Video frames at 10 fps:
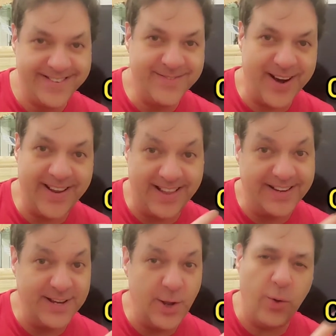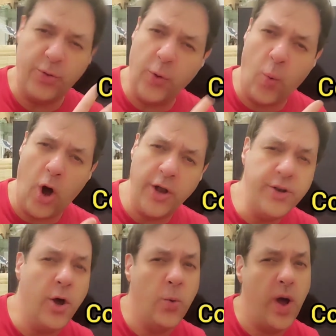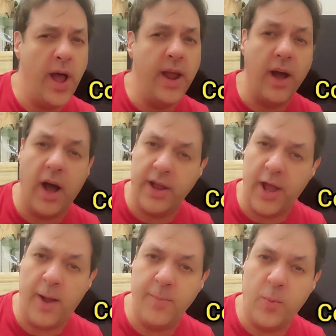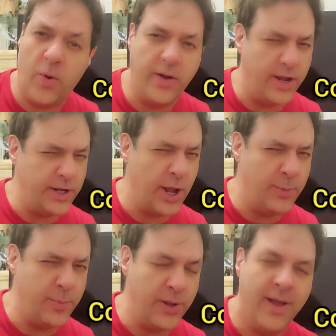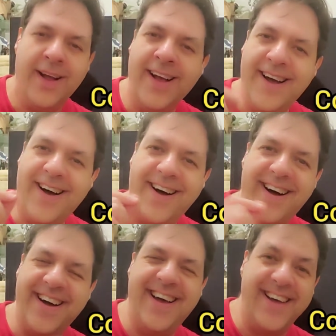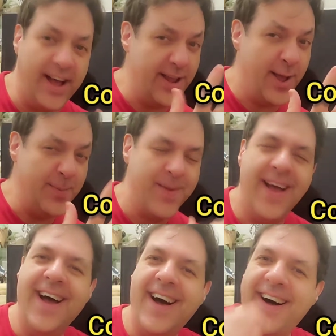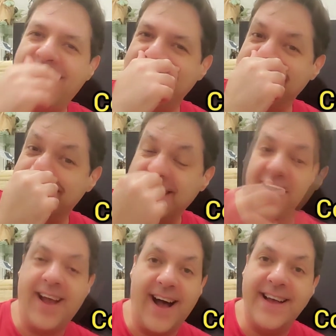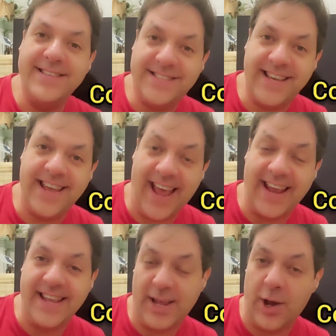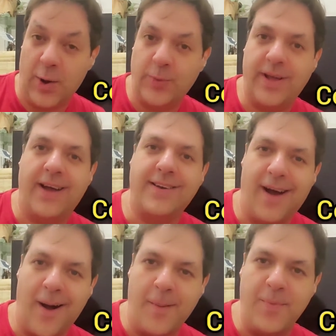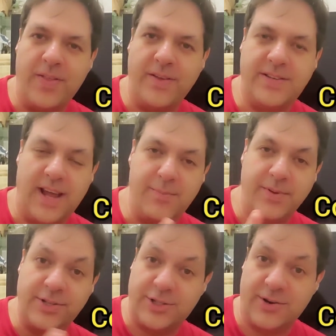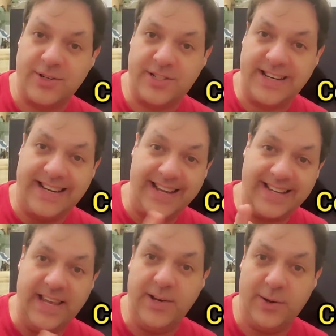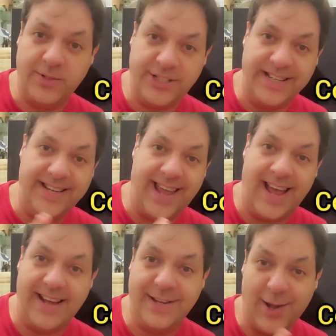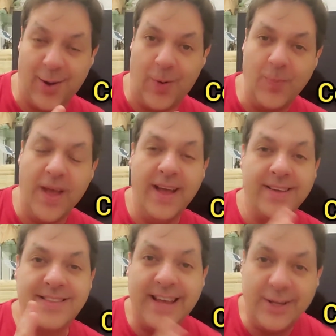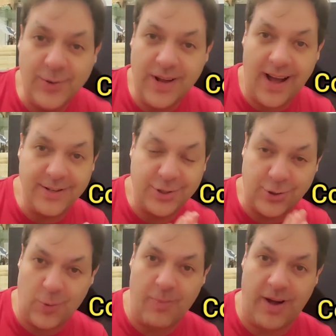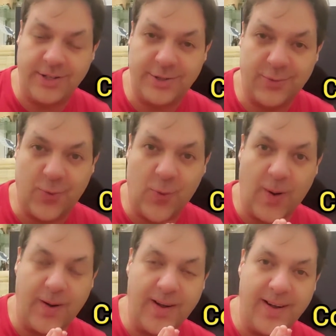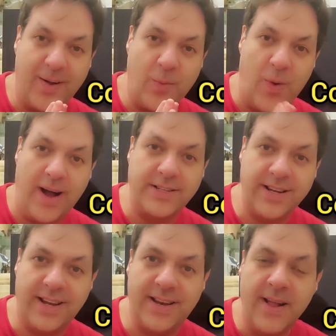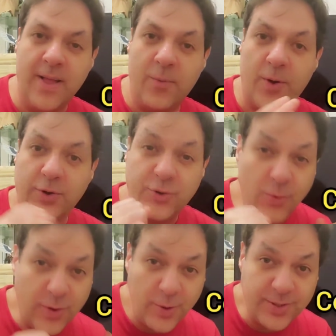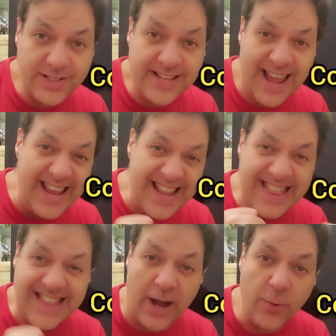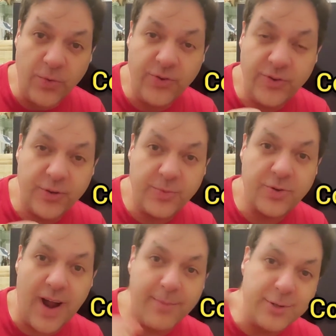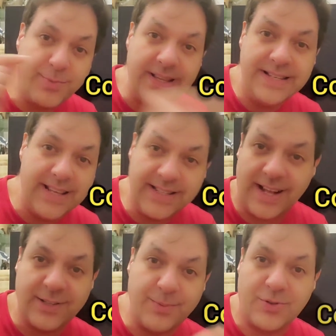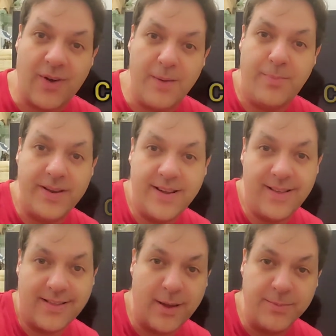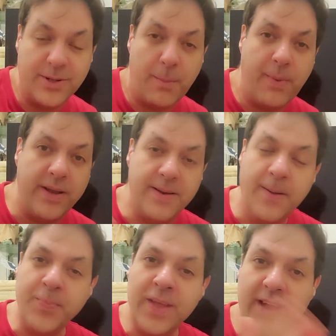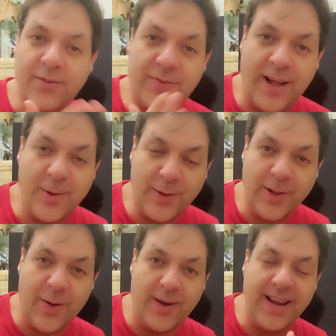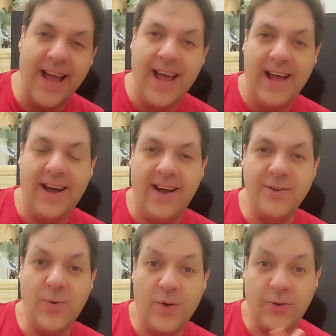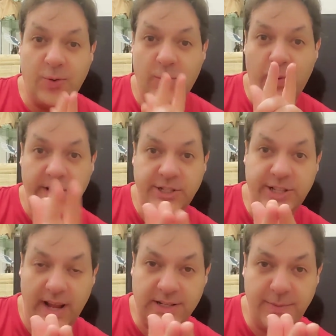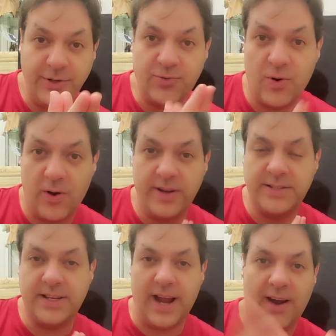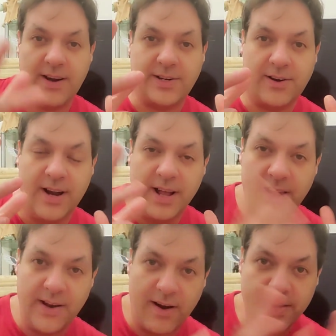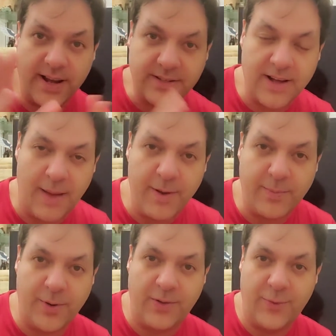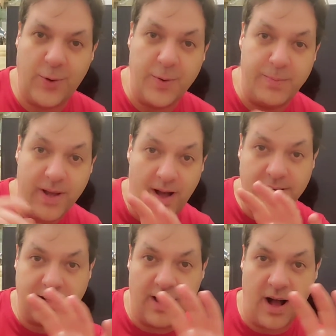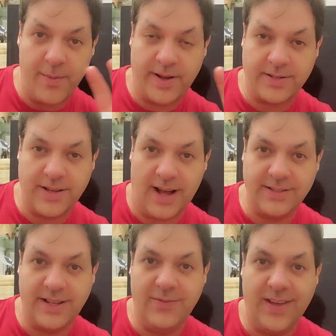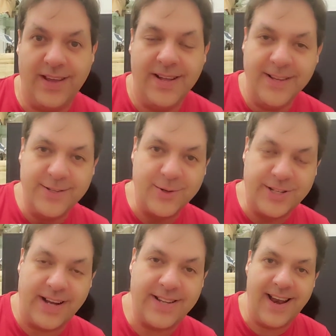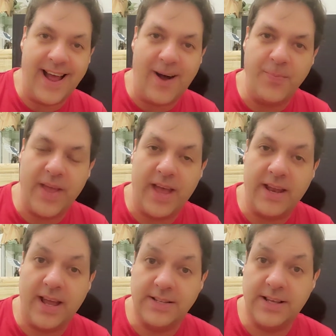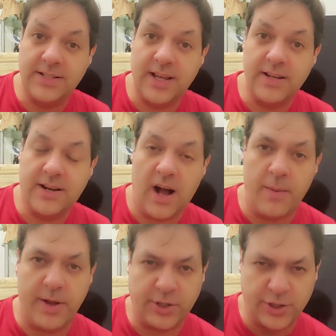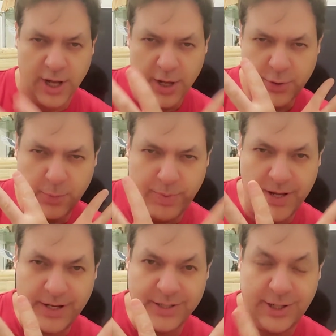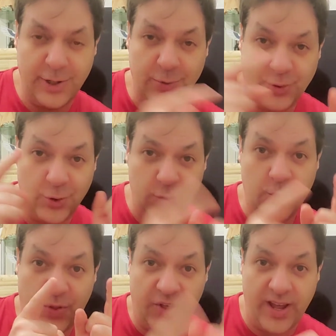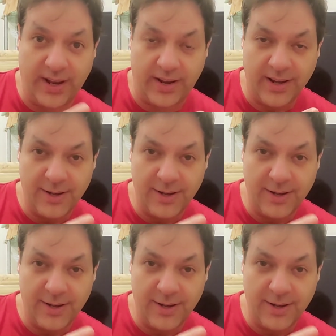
Right, like Neo, the one, no way, I am the one, I can't be, uh, I am, uh, is Neo, I Z N E O dot com, and then type in the search, Gekido, G E K I D O, Thank you guys so much for uh, watching, and we are so close to ten thousand subscribers. Please hit that subscribe button and the thumbs up button and follow along. Uh, you also could win a chance to be drawn as a character in our next comic book if you go to beyond comics dot t v. So check out, and as they say in comics, to be continued. Do you think?